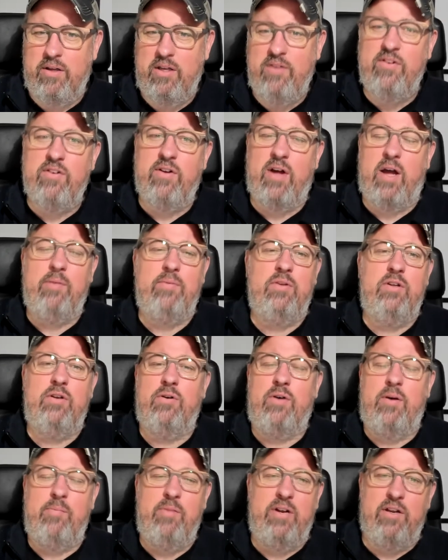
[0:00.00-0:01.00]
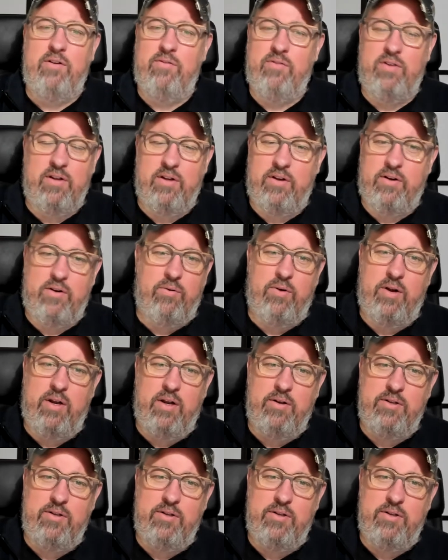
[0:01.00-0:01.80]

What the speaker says: Even I might not even get it graded.